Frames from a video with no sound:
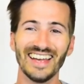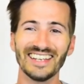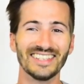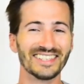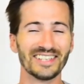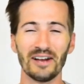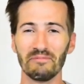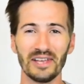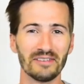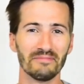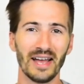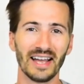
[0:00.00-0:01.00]
It does not
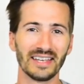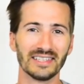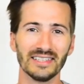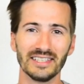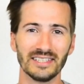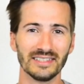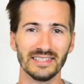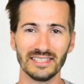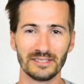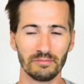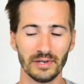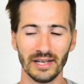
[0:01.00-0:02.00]
pay them back in the
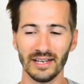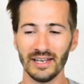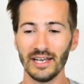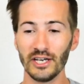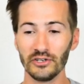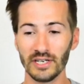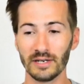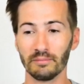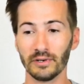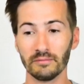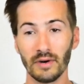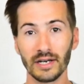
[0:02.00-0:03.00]
least bit. You need to
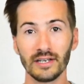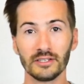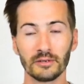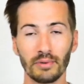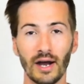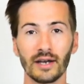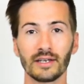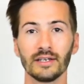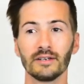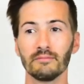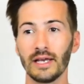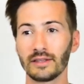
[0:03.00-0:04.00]
put money in their
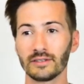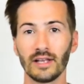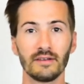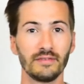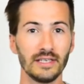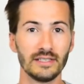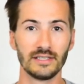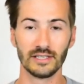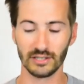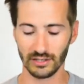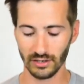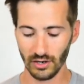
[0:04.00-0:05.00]
pocket, make their life
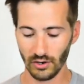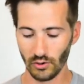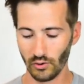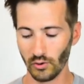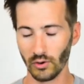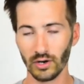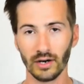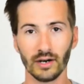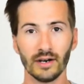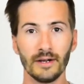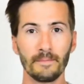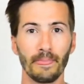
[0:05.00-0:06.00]
easier,
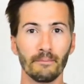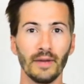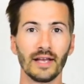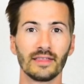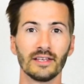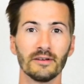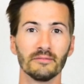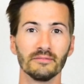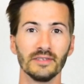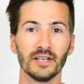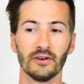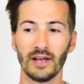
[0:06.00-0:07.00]
or make
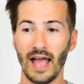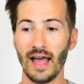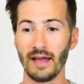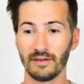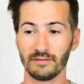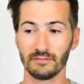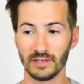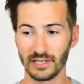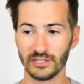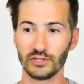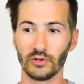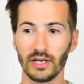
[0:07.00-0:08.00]
them, you know,
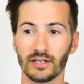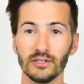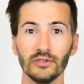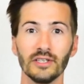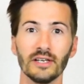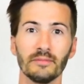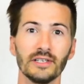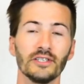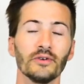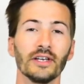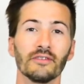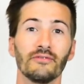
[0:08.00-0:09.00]
include them in
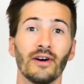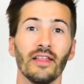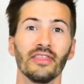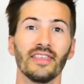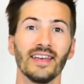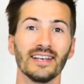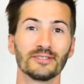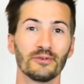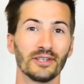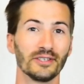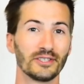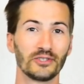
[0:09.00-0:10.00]
doing fun things,
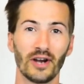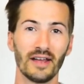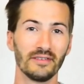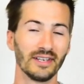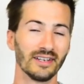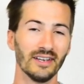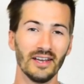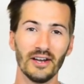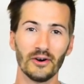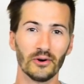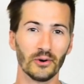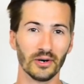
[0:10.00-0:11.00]
whether it's driving
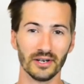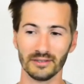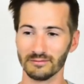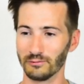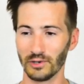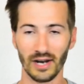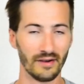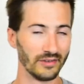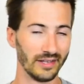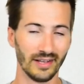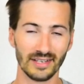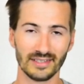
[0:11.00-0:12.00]
or whatever
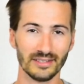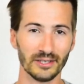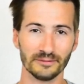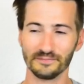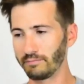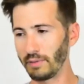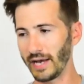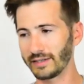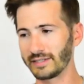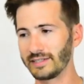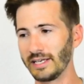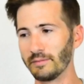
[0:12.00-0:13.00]
they like to do. Back
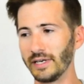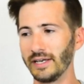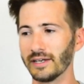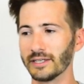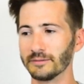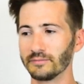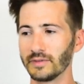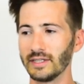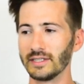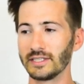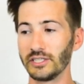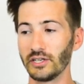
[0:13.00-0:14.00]
to SEMA here.
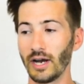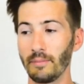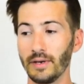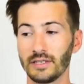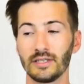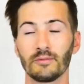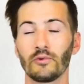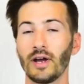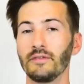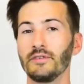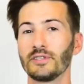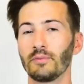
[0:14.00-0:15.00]
This year, I picked up
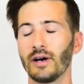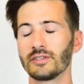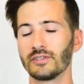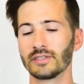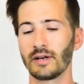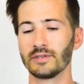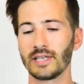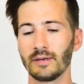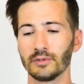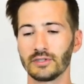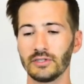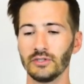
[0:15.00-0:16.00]
quite a few sponsors. I was
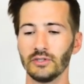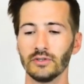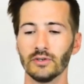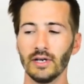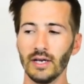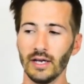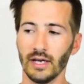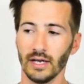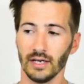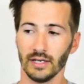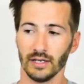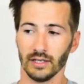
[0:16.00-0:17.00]
able to
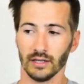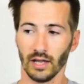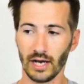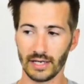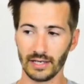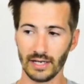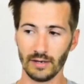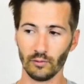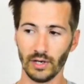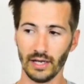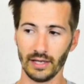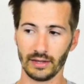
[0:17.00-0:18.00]
lock it in
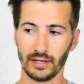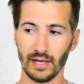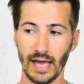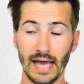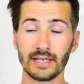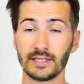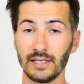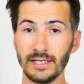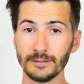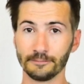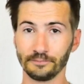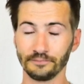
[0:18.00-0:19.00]
with Exidy.